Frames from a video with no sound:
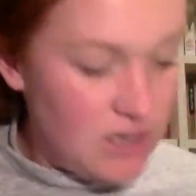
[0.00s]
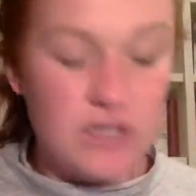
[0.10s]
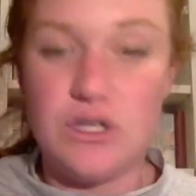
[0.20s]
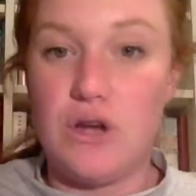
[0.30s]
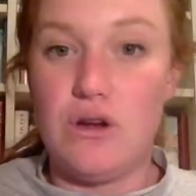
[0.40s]

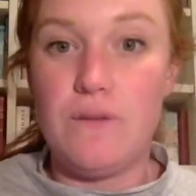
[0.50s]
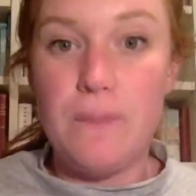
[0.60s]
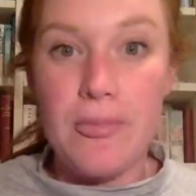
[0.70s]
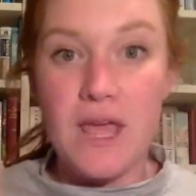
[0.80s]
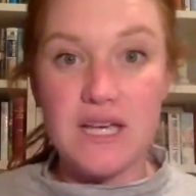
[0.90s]
So,
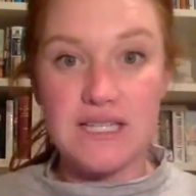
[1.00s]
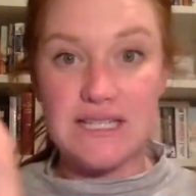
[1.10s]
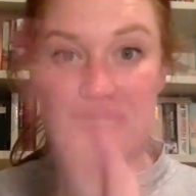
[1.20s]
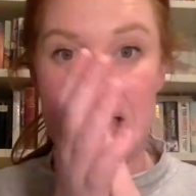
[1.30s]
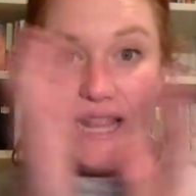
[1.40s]

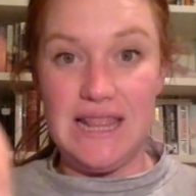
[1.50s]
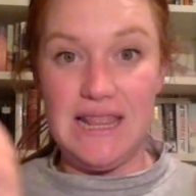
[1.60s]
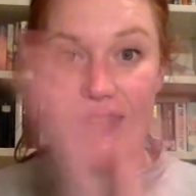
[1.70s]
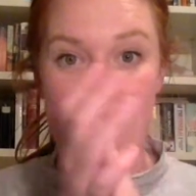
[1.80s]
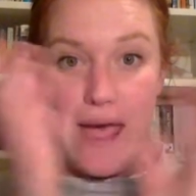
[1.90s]

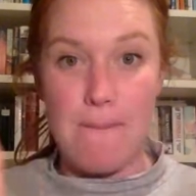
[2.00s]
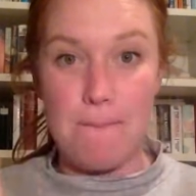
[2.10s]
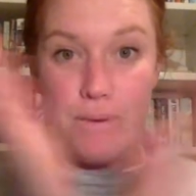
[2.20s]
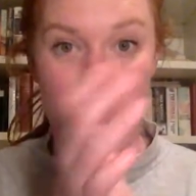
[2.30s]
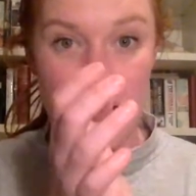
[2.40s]

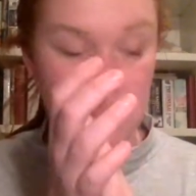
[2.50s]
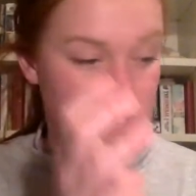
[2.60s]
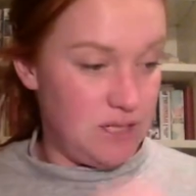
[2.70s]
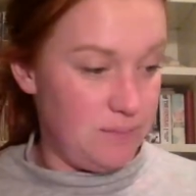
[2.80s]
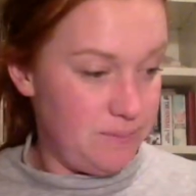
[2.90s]

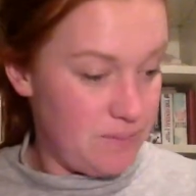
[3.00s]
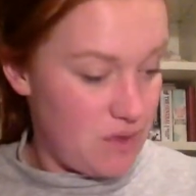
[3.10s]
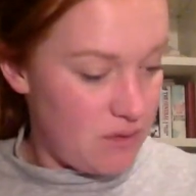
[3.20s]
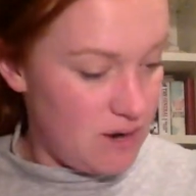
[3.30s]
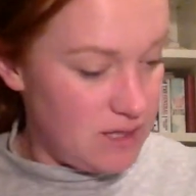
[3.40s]
celebrate.
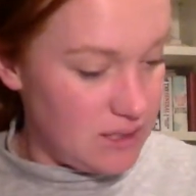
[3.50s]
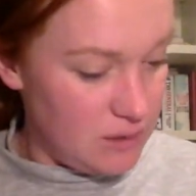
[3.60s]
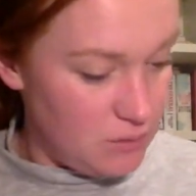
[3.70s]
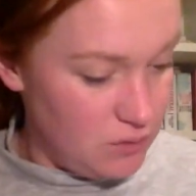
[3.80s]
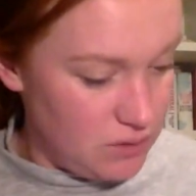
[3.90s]
3
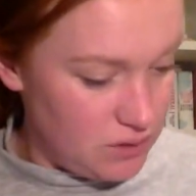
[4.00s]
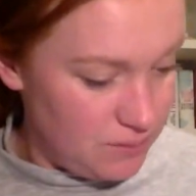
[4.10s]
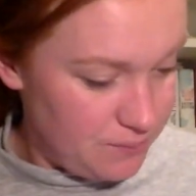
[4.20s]
syllables.